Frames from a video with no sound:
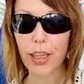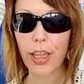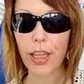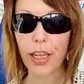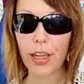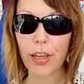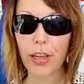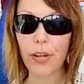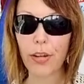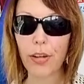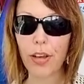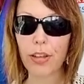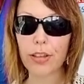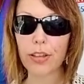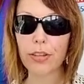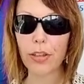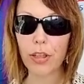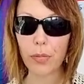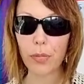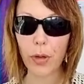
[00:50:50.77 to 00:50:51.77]
they
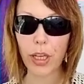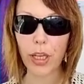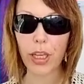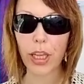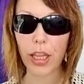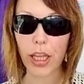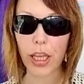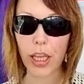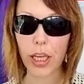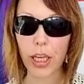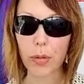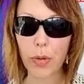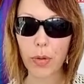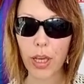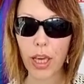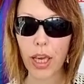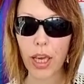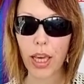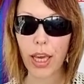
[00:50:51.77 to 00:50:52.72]
took my claim,